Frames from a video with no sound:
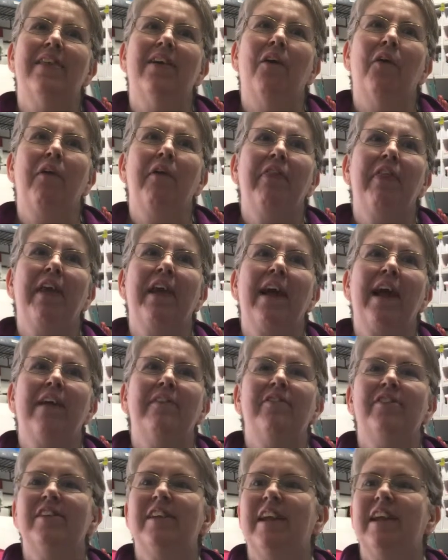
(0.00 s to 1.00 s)
only thing
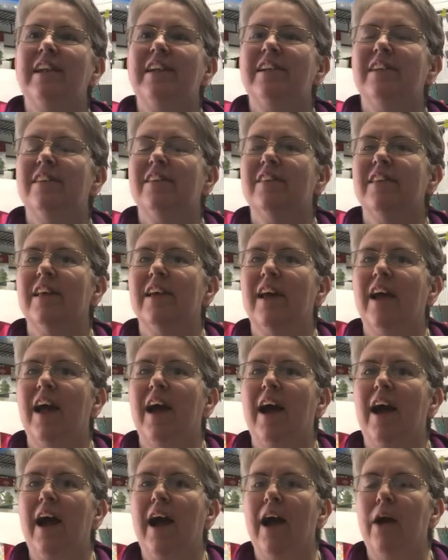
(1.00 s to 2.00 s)
I've stated is that
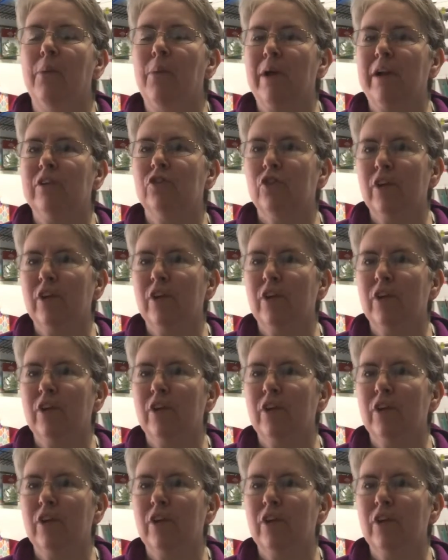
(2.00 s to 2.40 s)
I want